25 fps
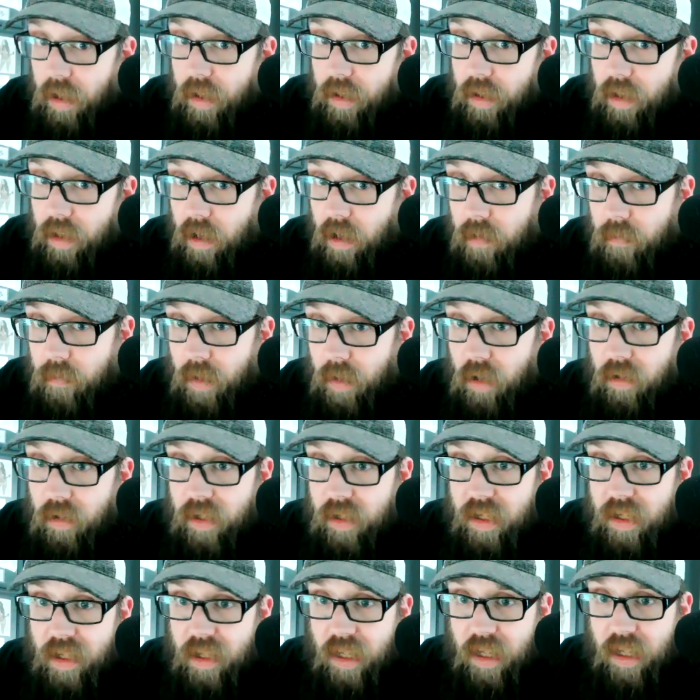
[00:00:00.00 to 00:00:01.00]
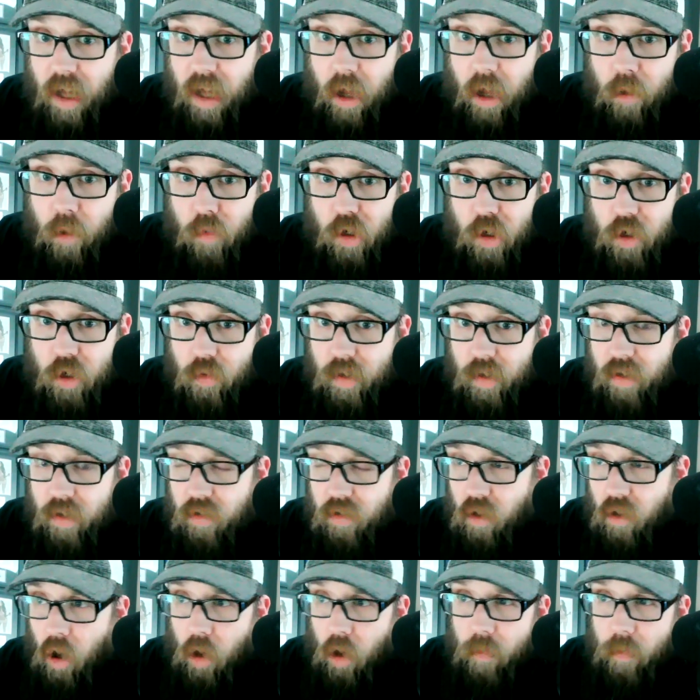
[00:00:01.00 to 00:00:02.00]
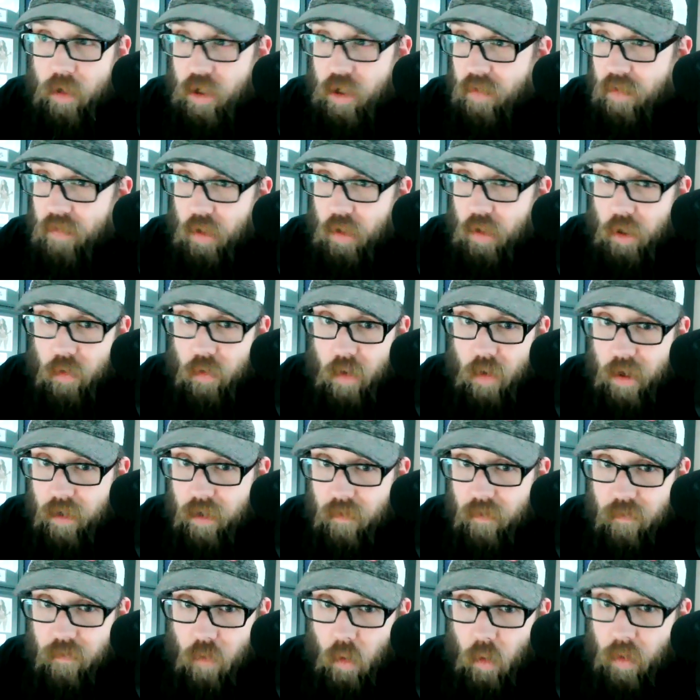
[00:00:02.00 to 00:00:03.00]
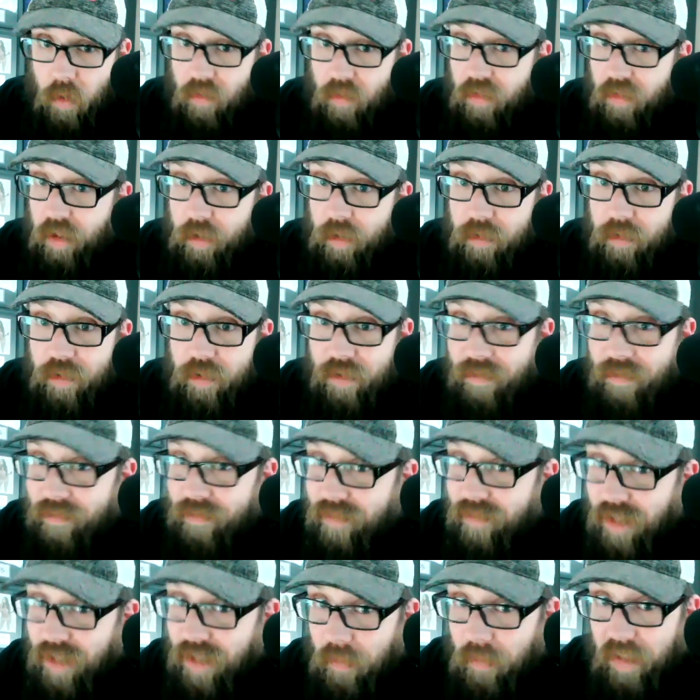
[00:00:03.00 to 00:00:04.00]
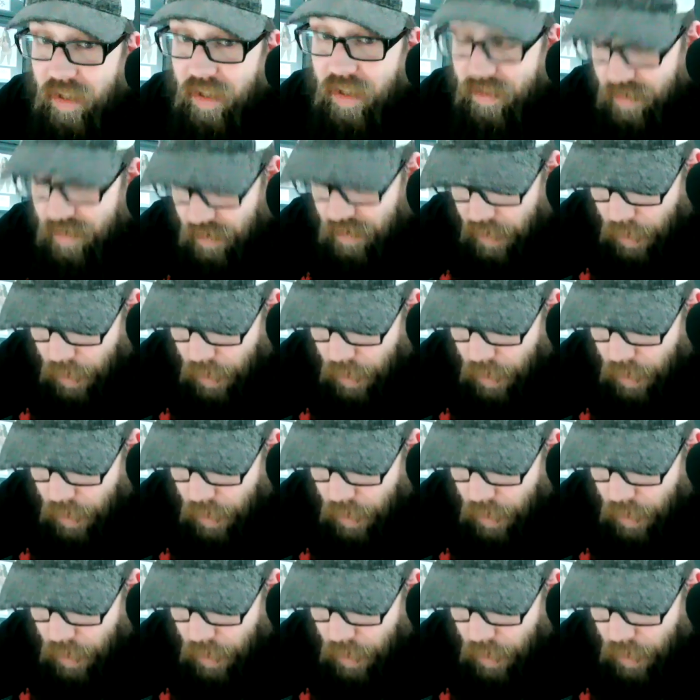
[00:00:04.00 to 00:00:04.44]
Yeah, apparently he's like Kyle Busch. Well, it's garbage, even though you're running in fourth. Yeah, it's just some things that